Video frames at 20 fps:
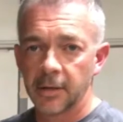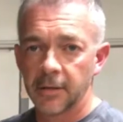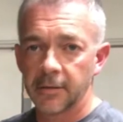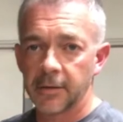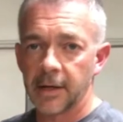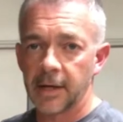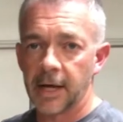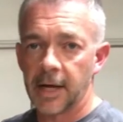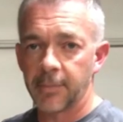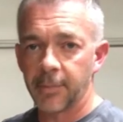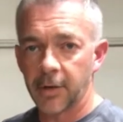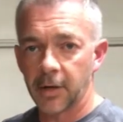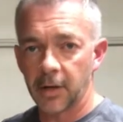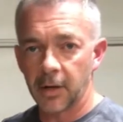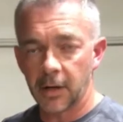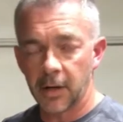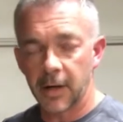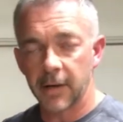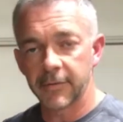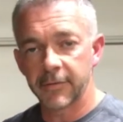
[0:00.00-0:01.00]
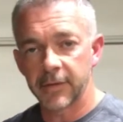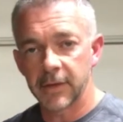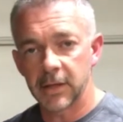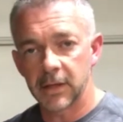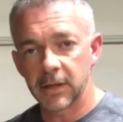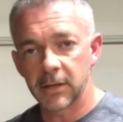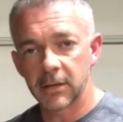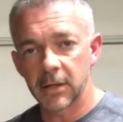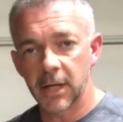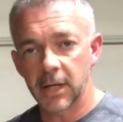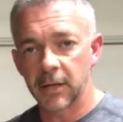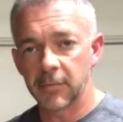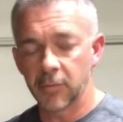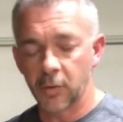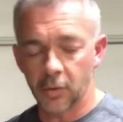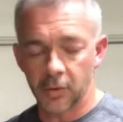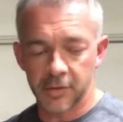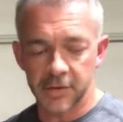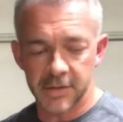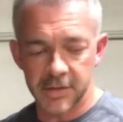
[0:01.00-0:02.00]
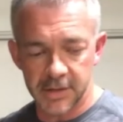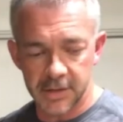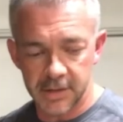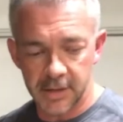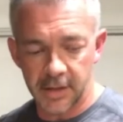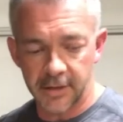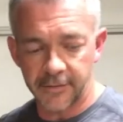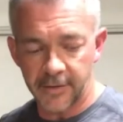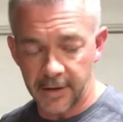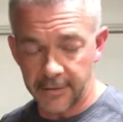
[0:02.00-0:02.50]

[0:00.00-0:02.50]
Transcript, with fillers: that happen on a lot of the cutting boards and stuff.